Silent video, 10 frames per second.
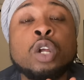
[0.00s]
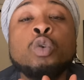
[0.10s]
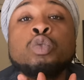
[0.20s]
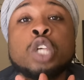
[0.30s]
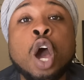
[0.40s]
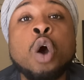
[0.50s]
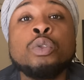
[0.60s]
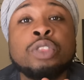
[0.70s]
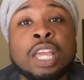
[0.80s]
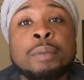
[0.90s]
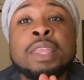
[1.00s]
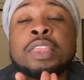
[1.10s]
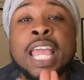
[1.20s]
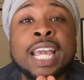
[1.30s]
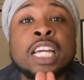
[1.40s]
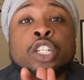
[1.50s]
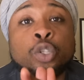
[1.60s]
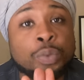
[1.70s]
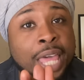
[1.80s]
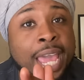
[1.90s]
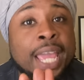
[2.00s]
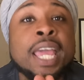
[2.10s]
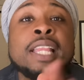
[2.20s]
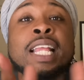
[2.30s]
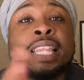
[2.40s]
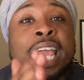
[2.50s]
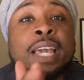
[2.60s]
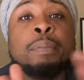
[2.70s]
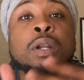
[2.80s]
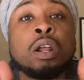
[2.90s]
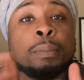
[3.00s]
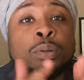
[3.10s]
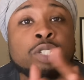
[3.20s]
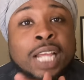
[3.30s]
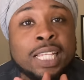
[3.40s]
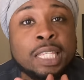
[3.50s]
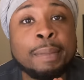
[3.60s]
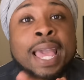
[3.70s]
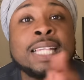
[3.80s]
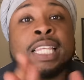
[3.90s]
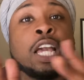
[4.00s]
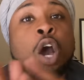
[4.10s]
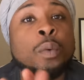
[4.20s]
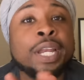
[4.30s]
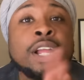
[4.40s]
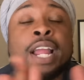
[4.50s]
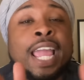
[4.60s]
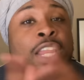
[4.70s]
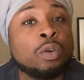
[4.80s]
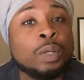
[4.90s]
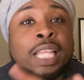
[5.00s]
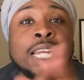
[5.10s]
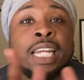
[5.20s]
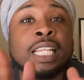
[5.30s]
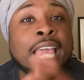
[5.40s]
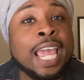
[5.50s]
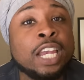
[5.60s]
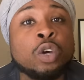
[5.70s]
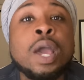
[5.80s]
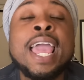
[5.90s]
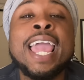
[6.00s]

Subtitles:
who told them that they could do that. That they could put on a poo-shiesty mask and go in there and handle what they needed to handle.